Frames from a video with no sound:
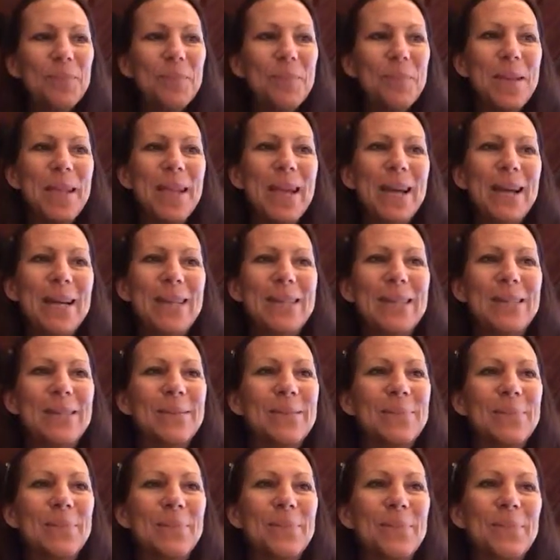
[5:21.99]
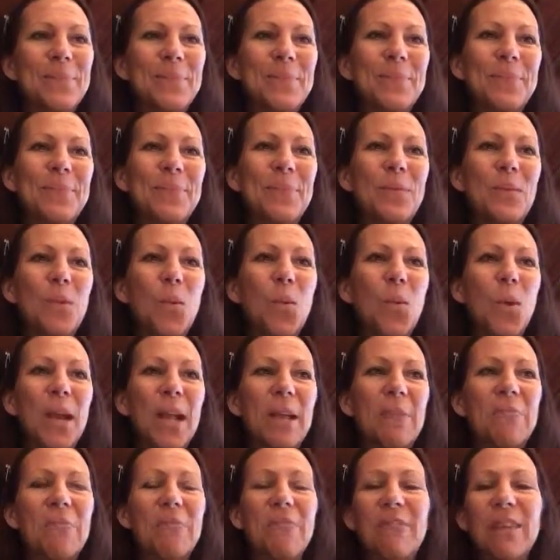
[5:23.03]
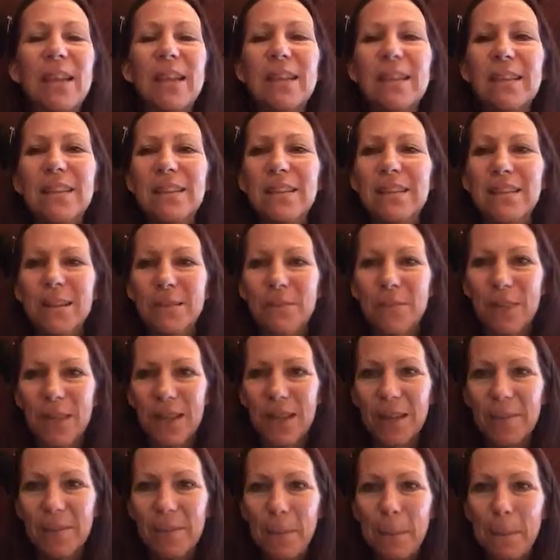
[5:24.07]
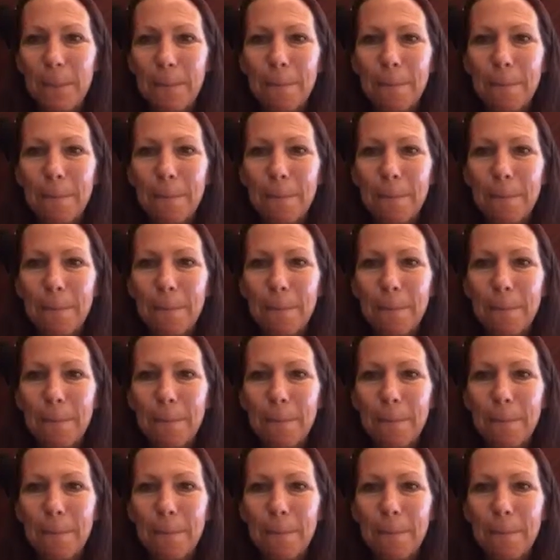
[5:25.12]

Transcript: because when I'm feeling something,